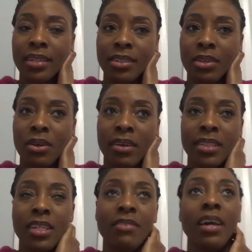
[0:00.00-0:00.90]
the decor and
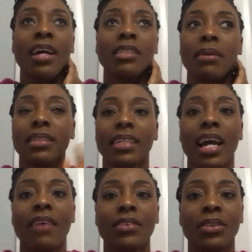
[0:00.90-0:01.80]
stuff, especially
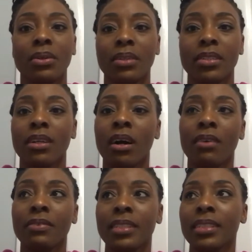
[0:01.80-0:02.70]
after doing this
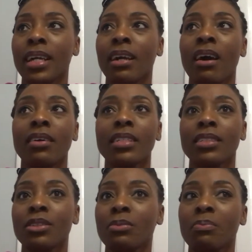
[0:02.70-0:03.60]
office. Like all these
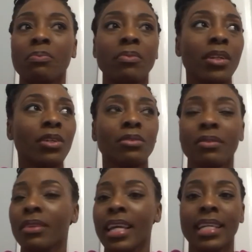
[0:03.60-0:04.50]
little
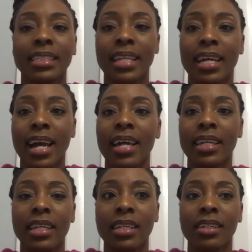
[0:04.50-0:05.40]
things that I got
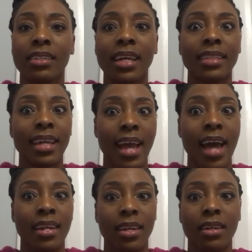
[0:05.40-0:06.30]
in here, like they
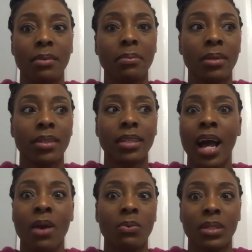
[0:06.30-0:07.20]
added up.
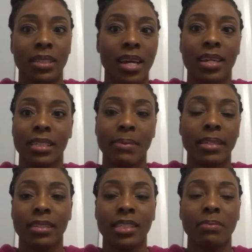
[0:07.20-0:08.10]
I was not
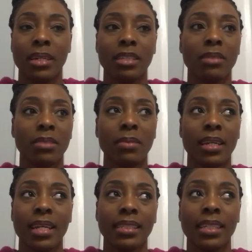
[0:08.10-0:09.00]
expecting to spend as much
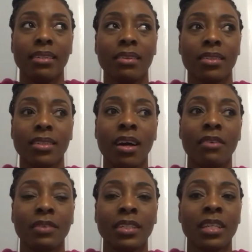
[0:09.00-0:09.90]
money as I did on this
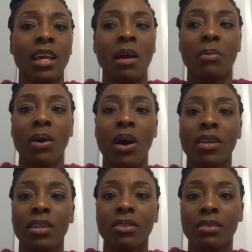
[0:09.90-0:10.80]
office, but all
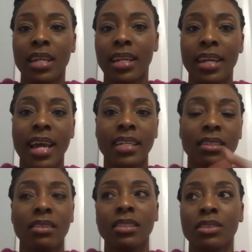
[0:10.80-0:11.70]
the little knickknacks
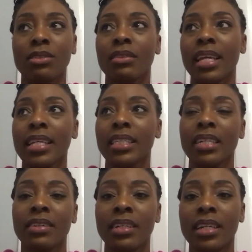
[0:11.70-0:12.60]
and all these little things
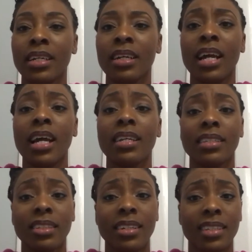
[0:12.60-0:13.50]
here and there, they
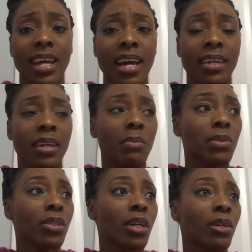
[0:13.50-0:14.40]
start to add up.
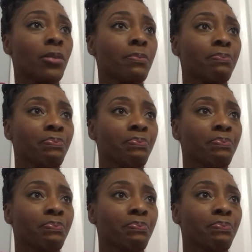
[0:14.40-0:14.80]
So